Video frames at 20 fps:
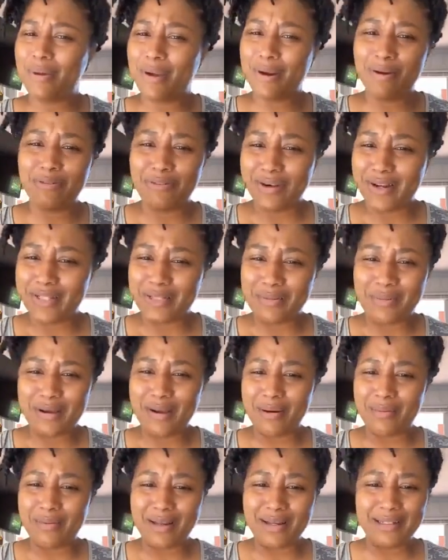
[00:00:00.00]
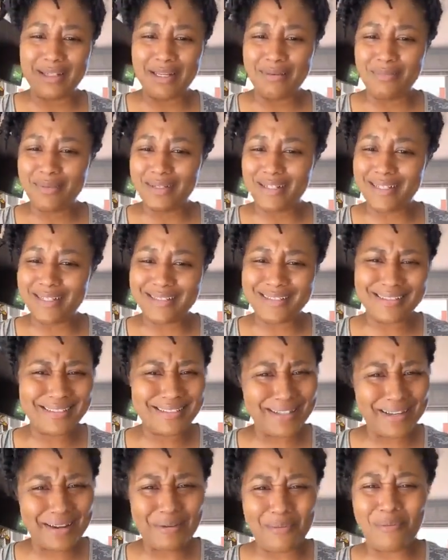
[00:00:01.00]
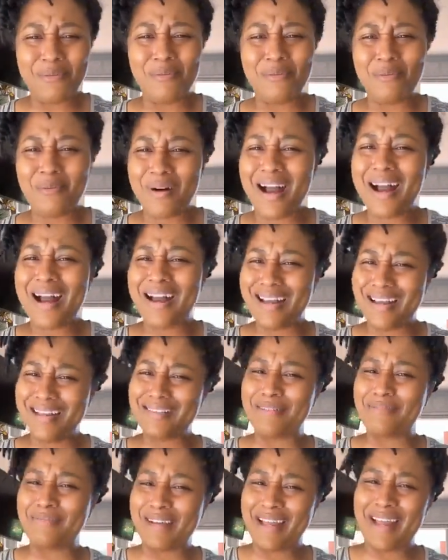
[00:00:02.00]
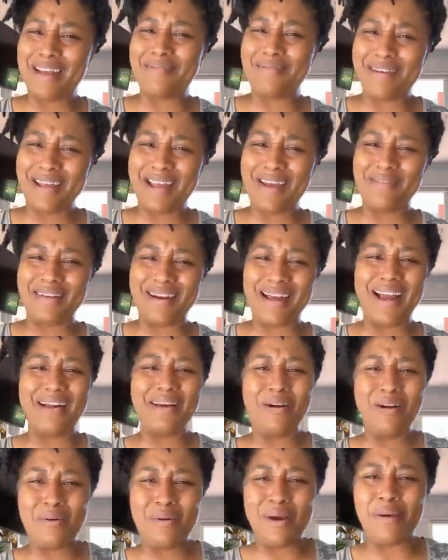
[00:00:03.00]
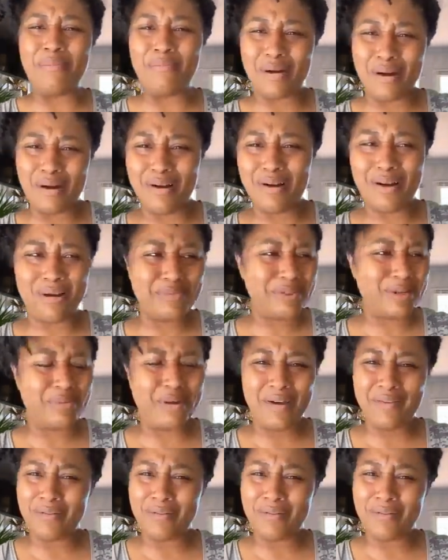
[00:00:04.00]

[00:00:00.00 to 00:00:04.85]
I'm paraphrasing Muhammad Ali, but he just said, why as a black man would I go and bomb